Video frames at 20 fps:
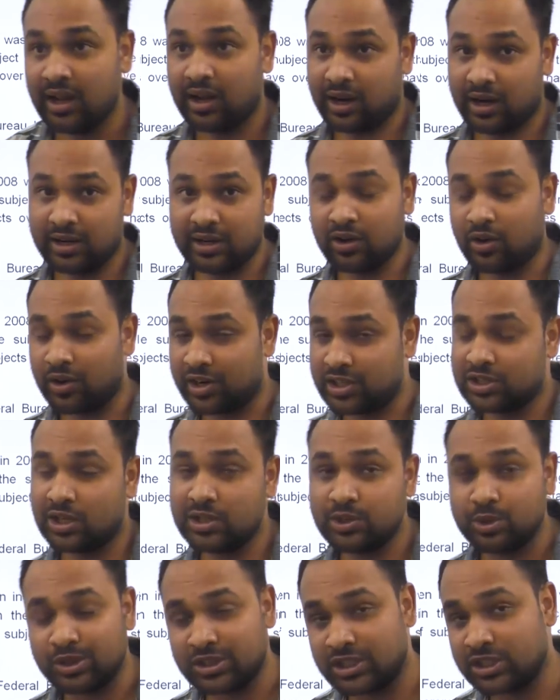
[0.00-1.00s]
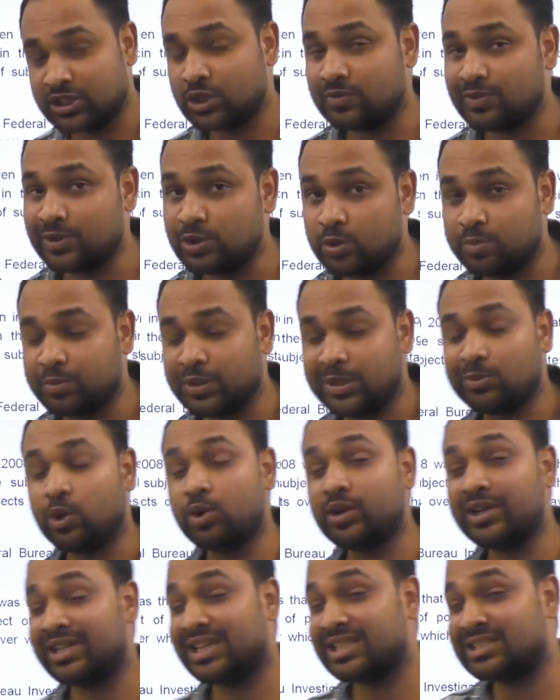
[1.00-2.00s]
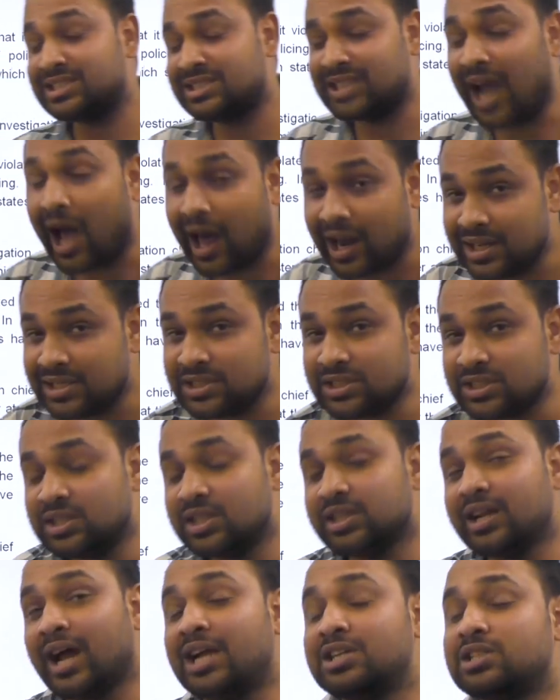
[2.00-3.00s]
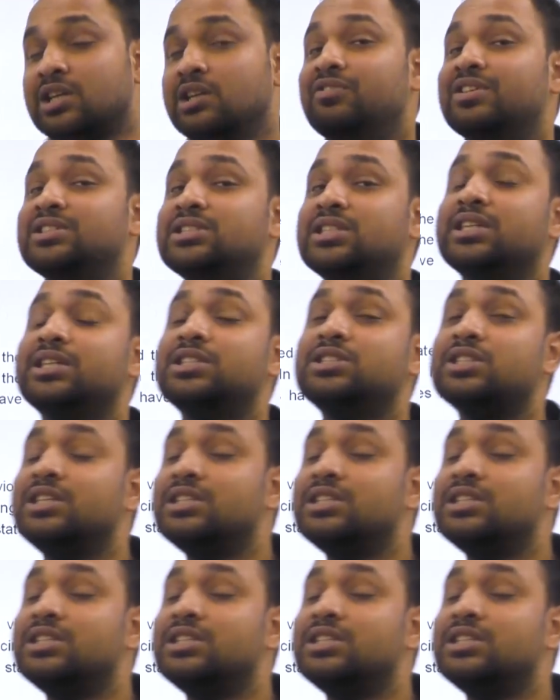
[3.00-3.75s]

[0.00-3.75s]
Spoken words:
under original jurisdiction of the Supreme Court. It has challenged the National Investigation